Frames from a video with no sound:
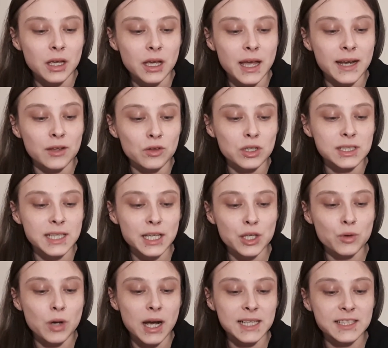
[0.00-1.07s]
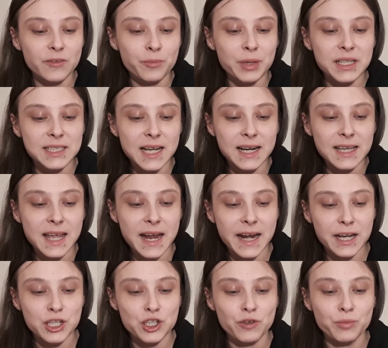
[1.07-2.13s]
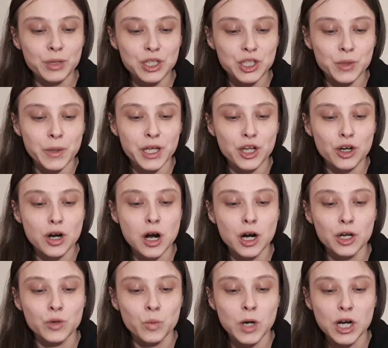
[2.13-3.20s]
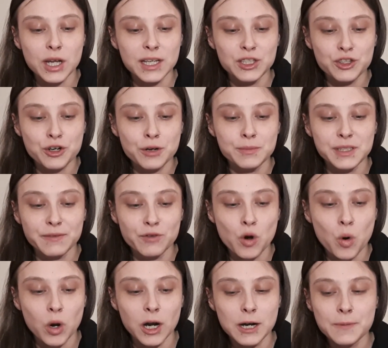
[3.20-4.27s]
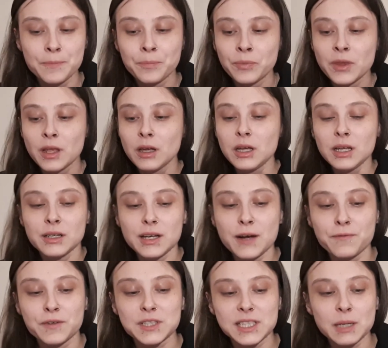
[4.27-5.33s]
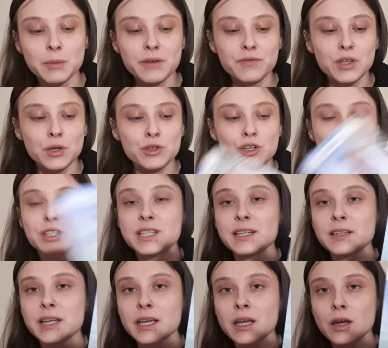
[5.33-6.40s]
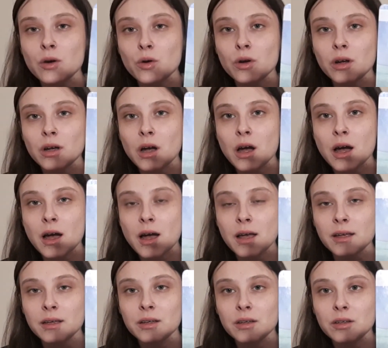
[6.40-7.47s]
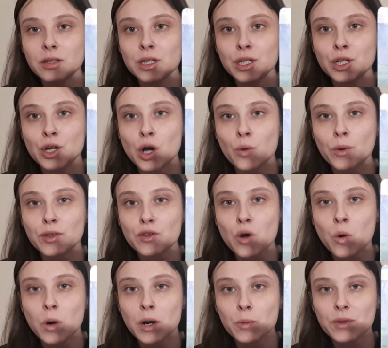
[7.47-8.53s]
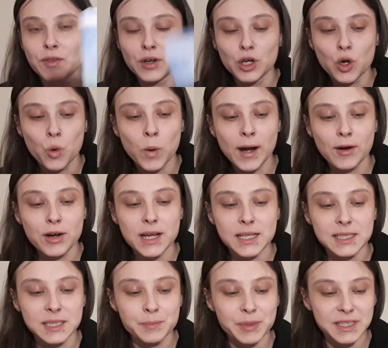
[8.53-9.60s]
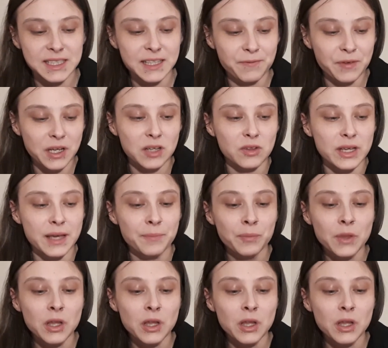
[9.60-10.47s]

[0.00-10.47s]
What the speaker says: And it looks like you guys have been dedicated. You've been doing your hard work in terms of court. Now, for some of you, you're dealing, you know, with court with an Aquarius specifically,